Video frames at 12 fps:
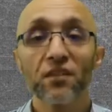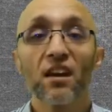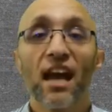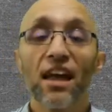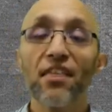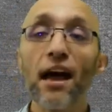
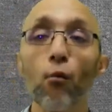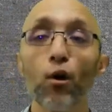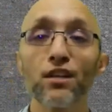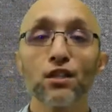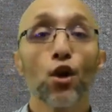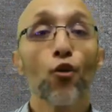And that
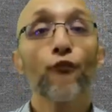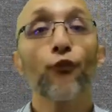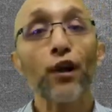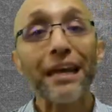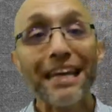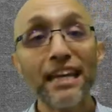was, for
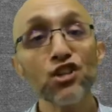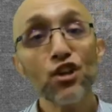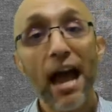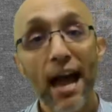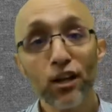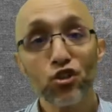each
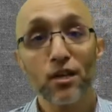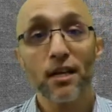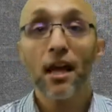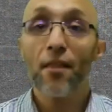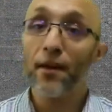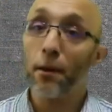action
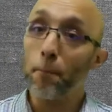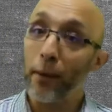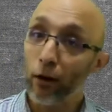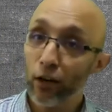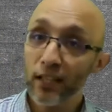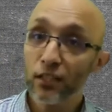that
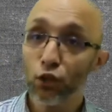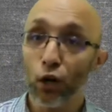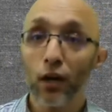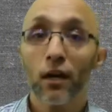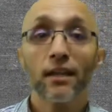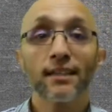America took
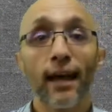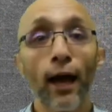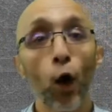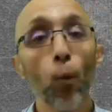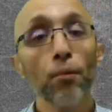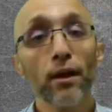to
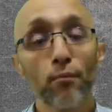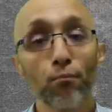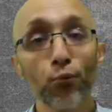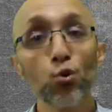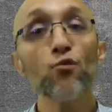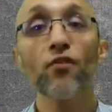help
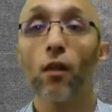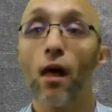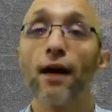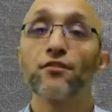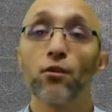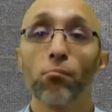improve the
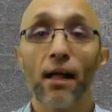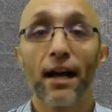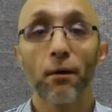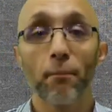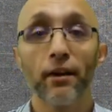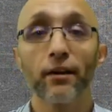lives of Black
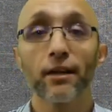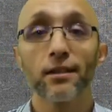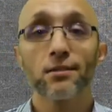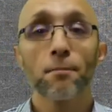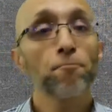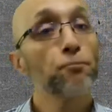Americans,
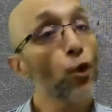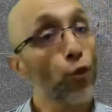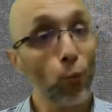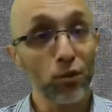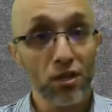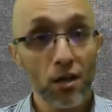there
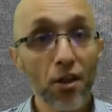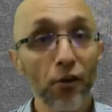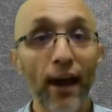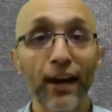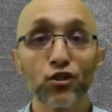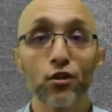was another
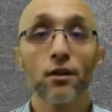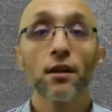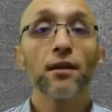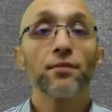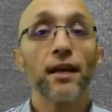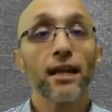action
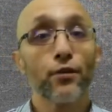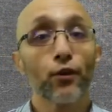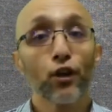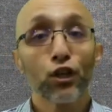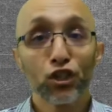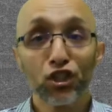that either
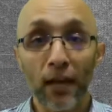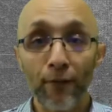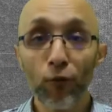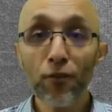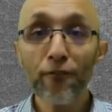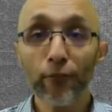
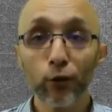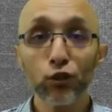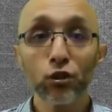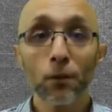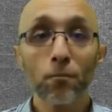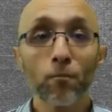stifled the first
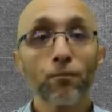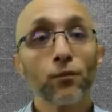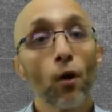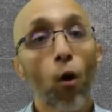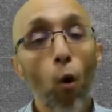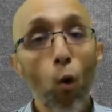
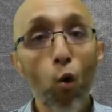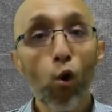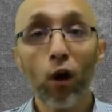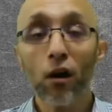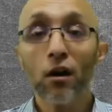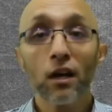
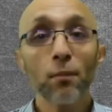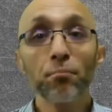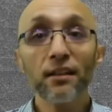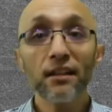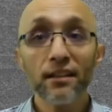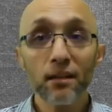or
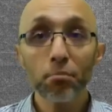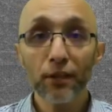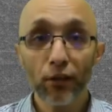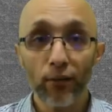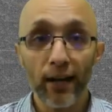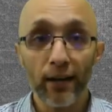completely
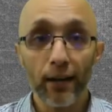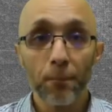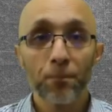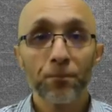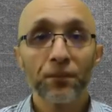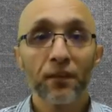obliterated it.
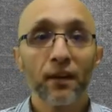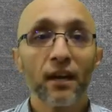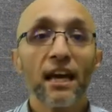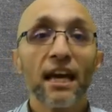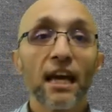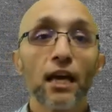
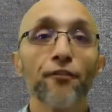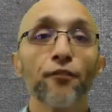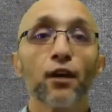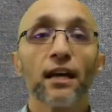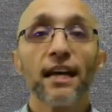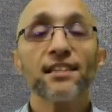If
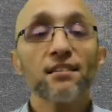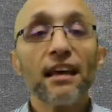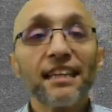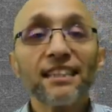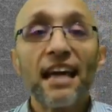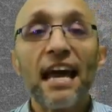it's like
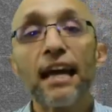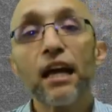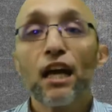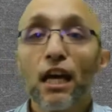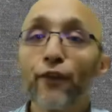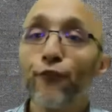saying,
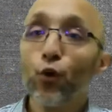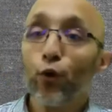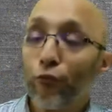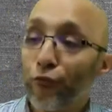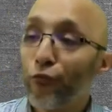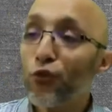if you're
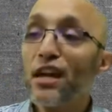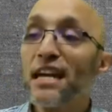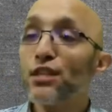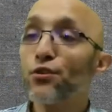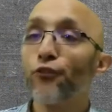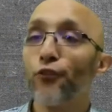free
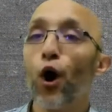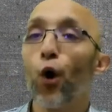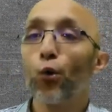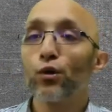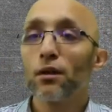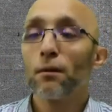to vote,